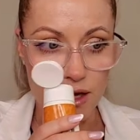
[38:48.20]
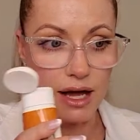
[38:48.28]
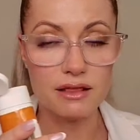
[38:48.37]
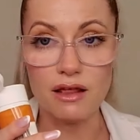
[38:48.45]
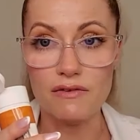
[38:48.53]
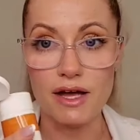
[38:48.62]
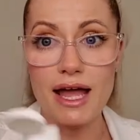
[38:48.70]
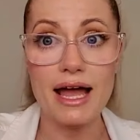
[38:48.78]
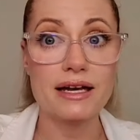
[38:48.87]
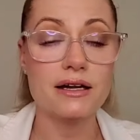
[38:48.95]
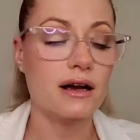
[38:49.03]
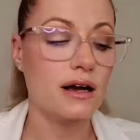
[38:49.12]
I love it.
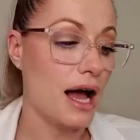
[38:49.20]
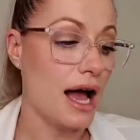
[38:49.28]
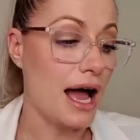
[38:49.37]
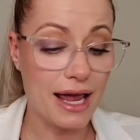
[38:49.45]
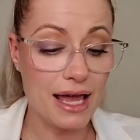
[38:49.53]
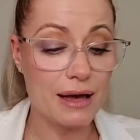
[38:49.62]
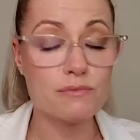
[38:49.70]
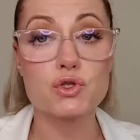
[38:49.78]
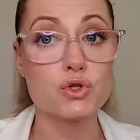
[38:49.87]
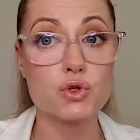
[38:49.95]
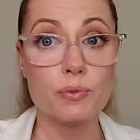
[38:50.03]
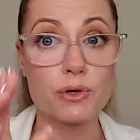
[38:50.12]
And I am
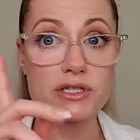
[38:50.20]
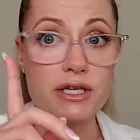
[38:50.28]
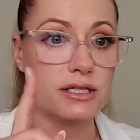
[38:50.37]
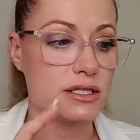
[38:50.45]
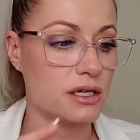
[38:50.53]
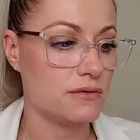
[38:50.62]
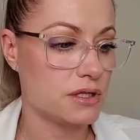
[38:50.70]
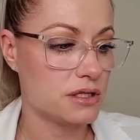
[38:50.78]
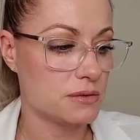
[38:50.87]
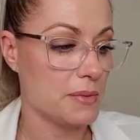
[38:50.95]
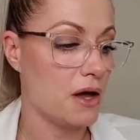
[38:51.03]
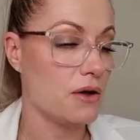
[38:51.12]
super sensitive to
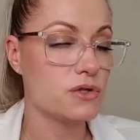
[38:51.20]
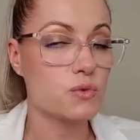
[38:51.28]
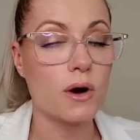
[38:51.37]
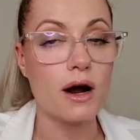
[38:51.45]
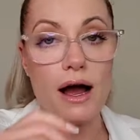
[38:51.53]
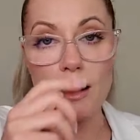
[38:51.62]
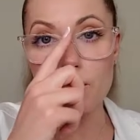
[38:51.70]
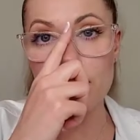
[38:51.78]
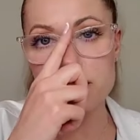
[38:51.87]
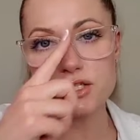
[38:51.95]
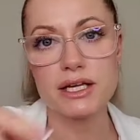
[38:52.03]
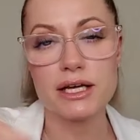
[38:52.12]
smells where I will
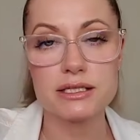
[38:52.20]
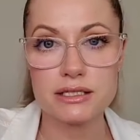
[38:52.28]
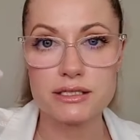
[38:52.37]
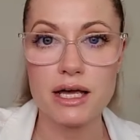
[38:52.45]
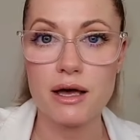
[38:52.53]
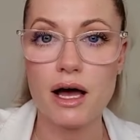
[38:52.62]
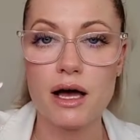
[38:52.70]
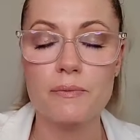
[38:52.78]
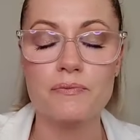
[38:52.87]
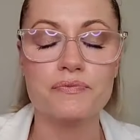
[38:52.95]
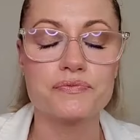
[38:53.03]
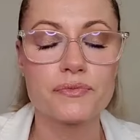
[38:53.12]
actually get
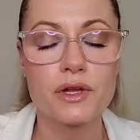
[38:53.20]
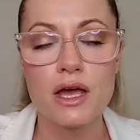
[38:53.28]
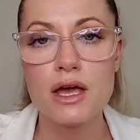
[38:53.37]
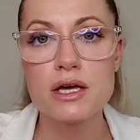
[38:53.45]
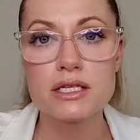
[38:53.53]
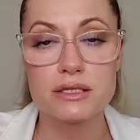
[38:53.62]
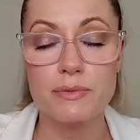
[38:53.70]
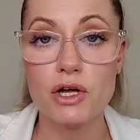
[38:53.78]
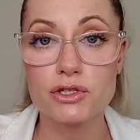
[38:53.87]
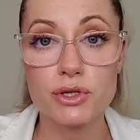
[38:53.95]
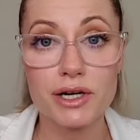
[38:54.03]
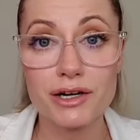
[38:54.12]
um,
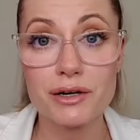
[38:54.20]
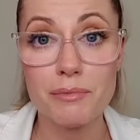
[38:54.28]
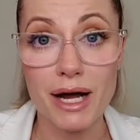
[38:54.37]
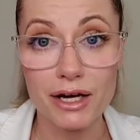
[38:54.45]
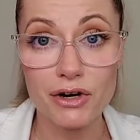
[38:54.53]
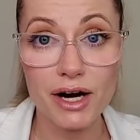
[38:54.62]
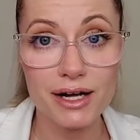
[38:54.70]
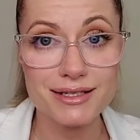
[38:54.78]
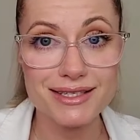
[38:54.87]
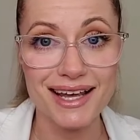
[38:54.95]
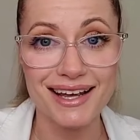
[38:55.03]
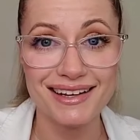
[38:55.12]
smell triggered migraines.